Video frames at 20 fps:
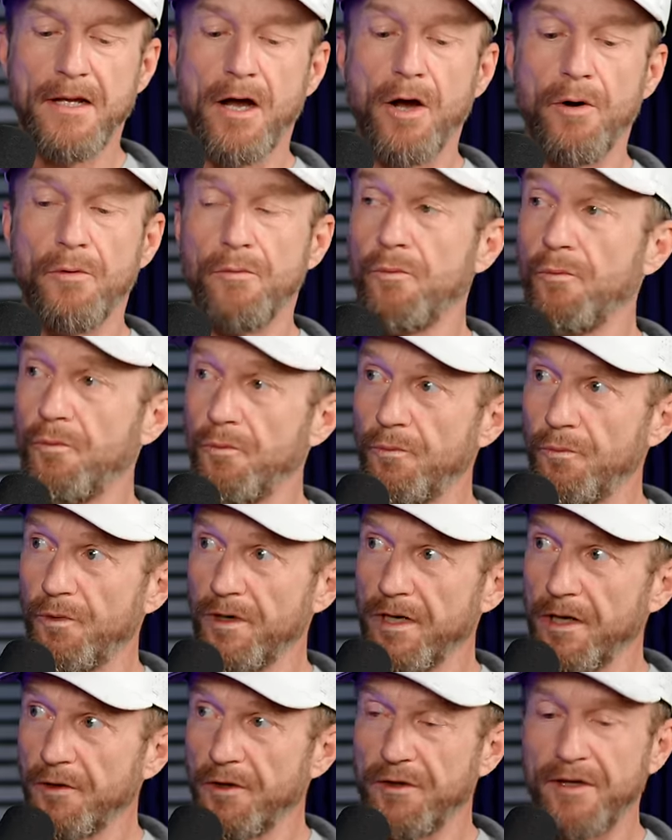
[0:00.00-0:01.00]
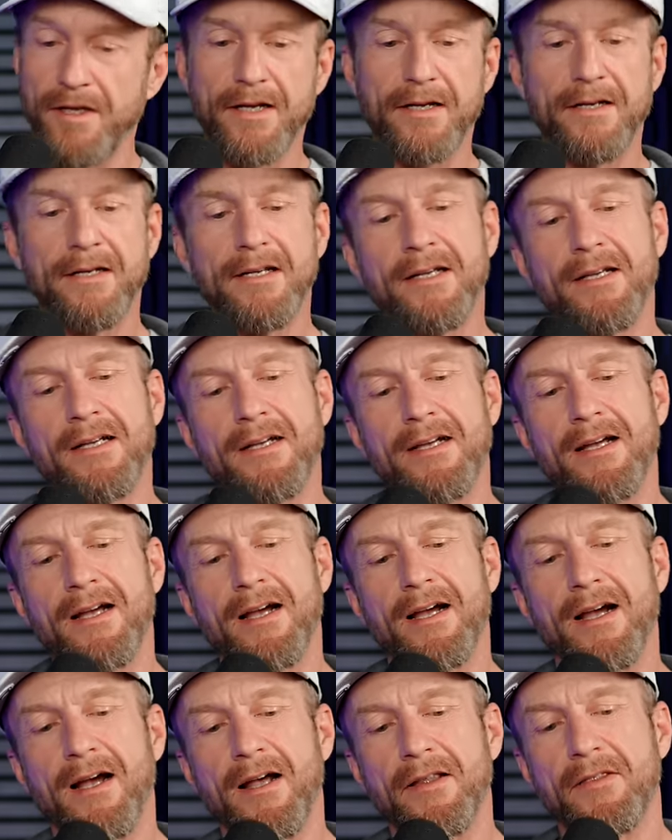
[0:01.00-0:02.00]
Oh, one other thing
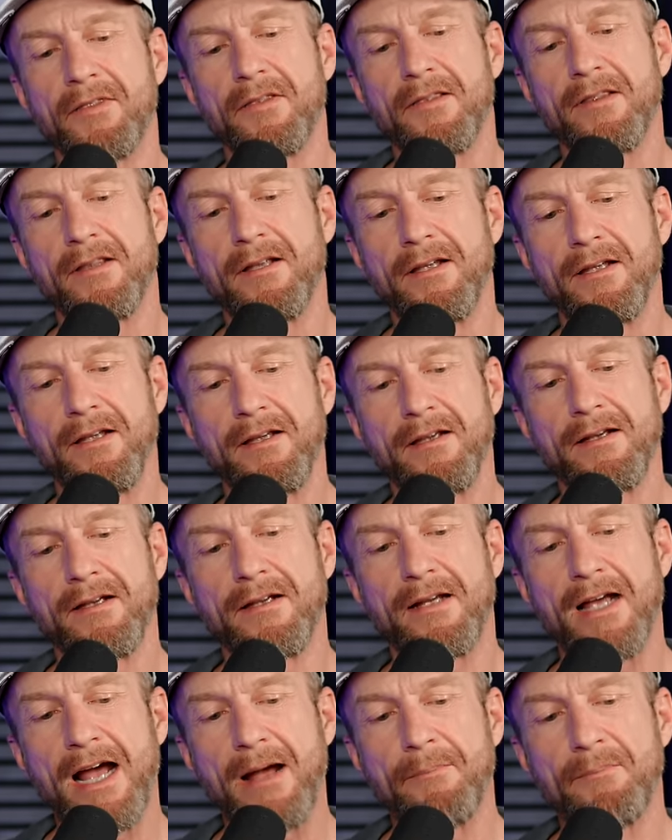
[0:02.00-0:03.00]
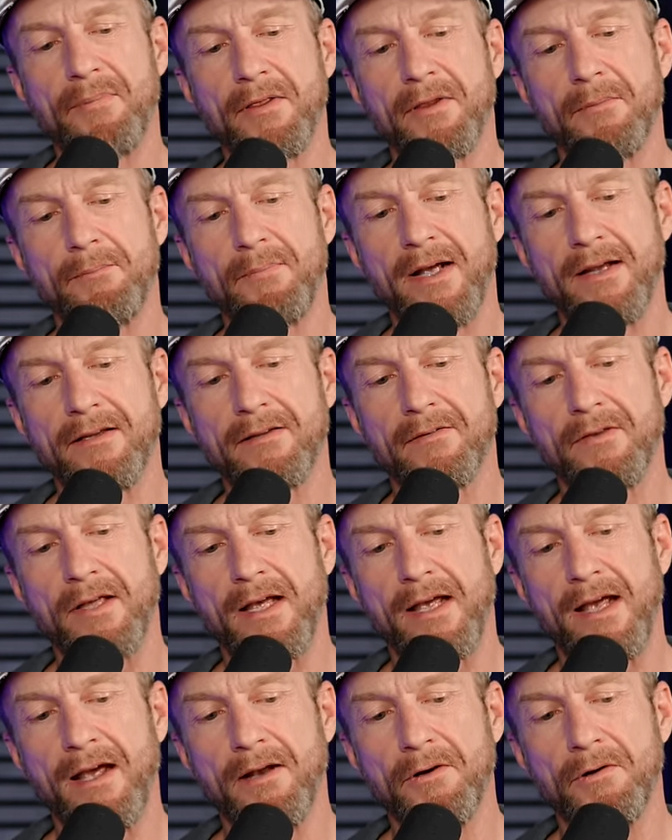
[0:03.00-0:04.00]
uh, the cap on the base of the
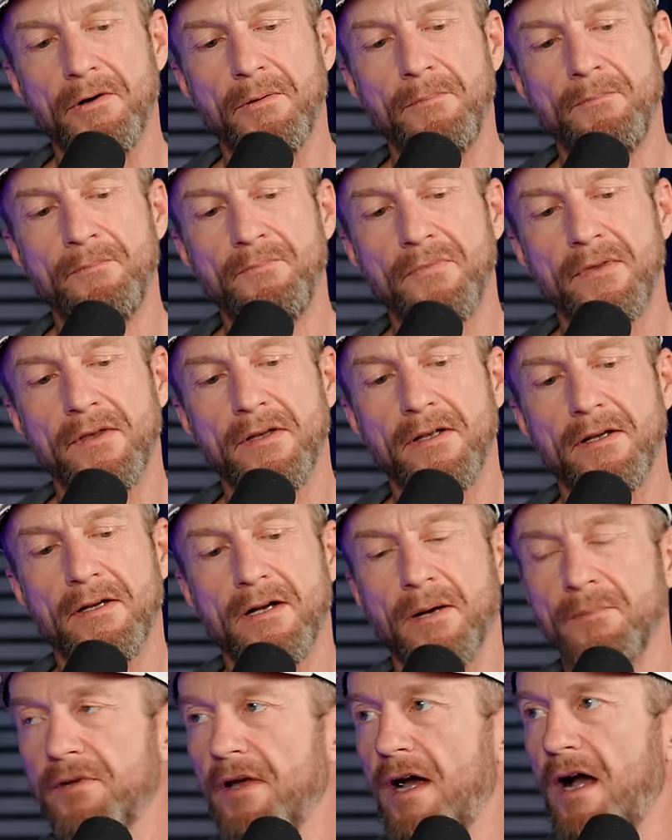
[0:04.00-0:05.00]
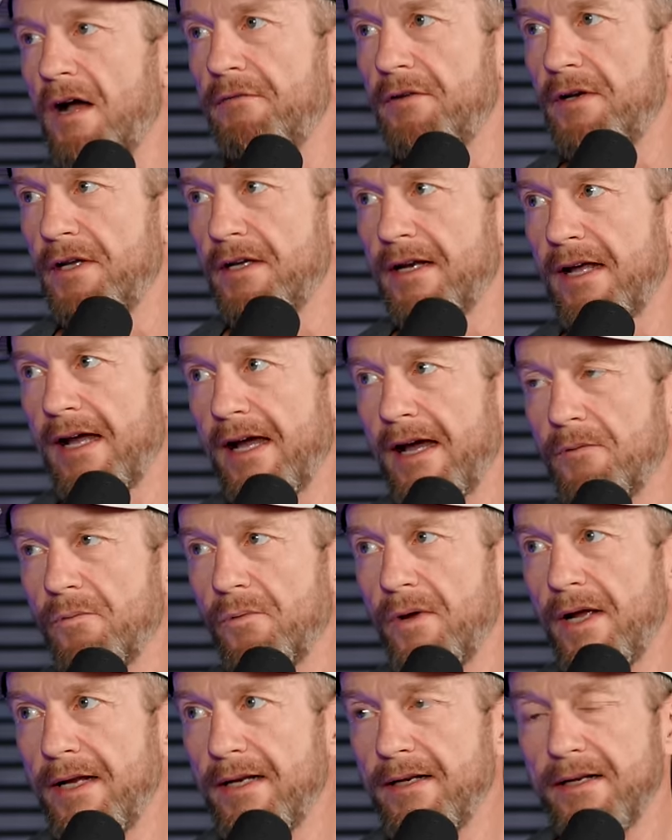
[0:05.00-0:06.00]
handle comes off, and you can add
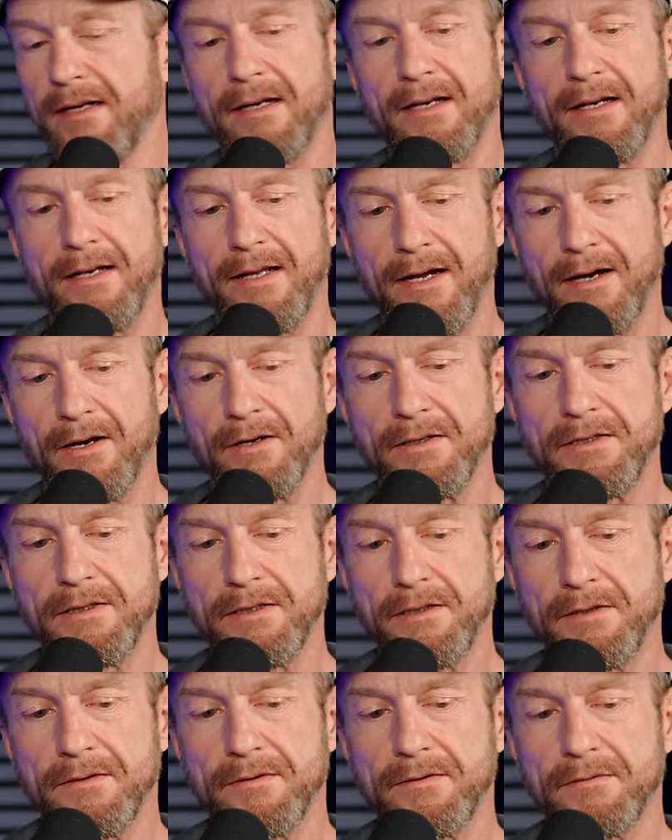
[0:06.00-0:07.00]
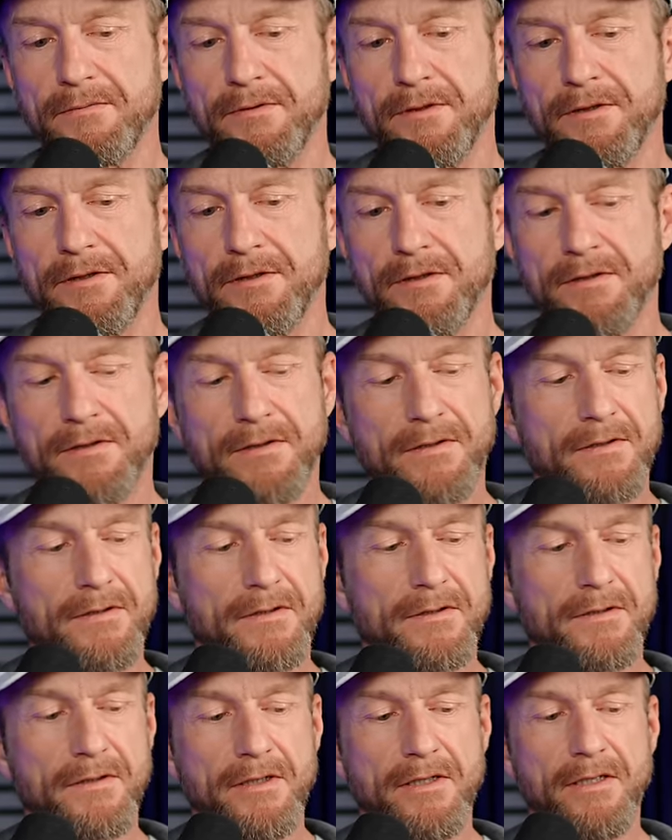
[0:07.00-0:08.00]
weight there too, which is
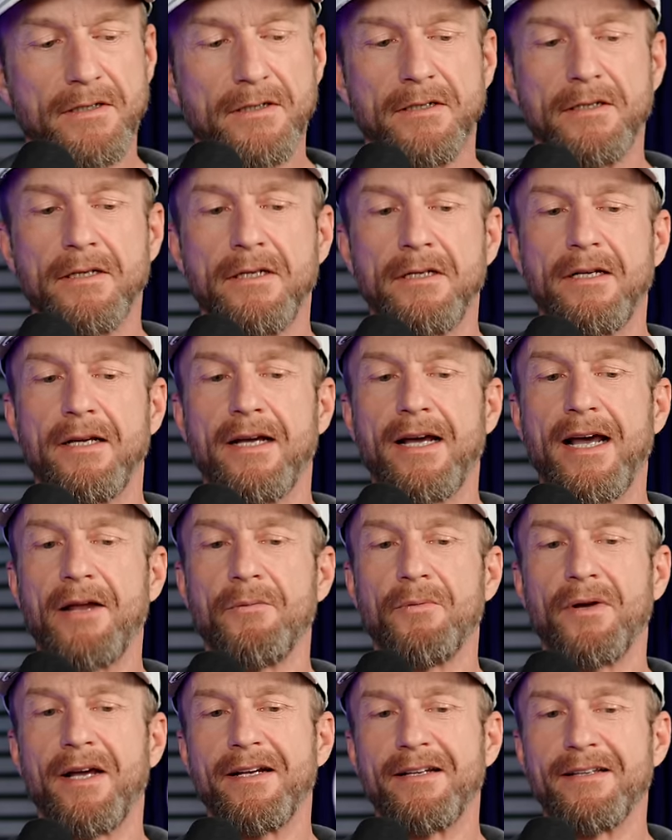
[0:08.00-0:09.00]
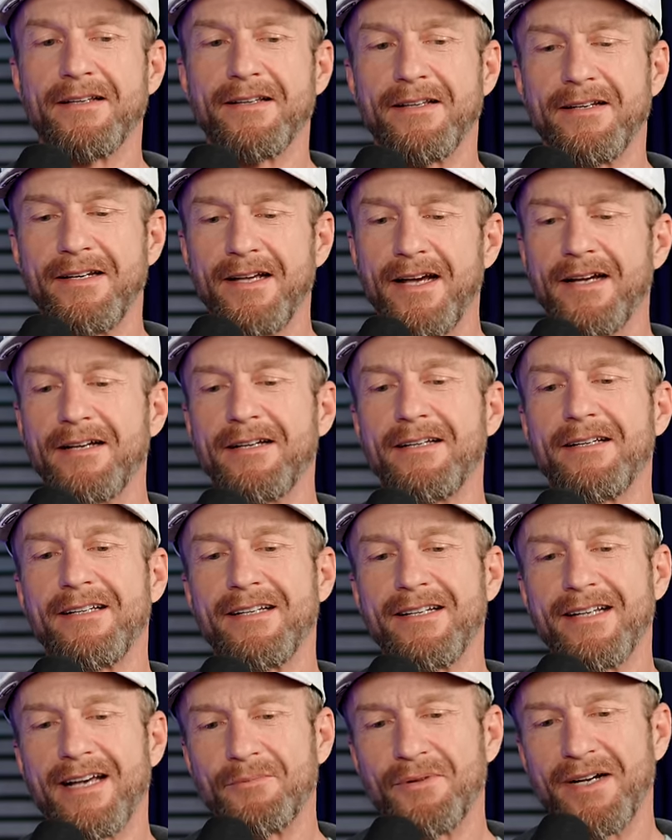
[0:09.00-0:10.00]
so you can add weight to the neck, you
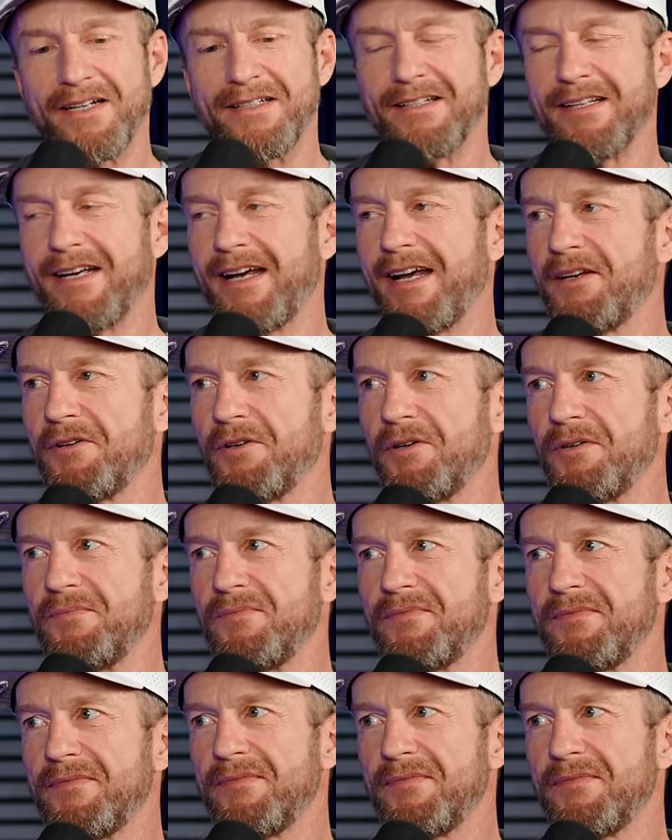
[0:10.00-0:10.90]
can add weight to the handle.